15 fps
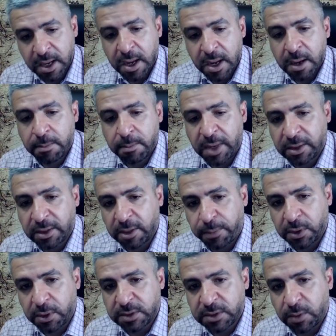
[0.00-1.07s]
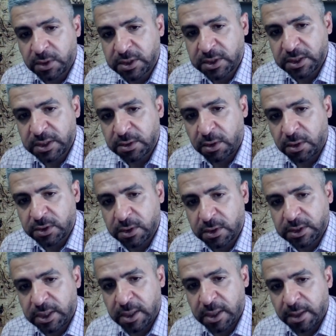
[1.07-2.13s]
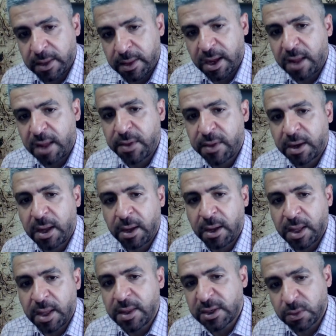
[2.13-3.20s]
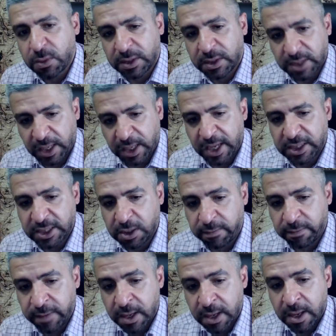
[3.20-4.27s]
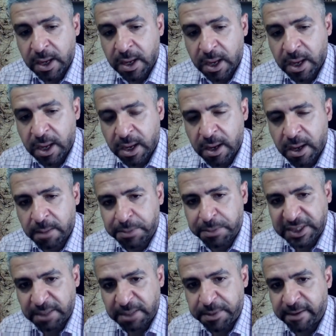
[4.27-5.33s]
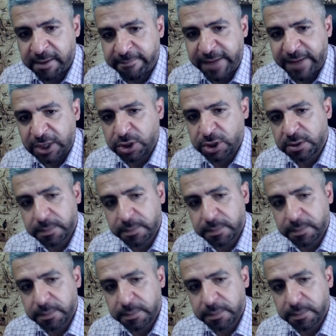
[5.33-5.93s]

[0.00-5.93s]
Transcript: multiple small cysts also seen in the other lung, and this was a case of PCP infection.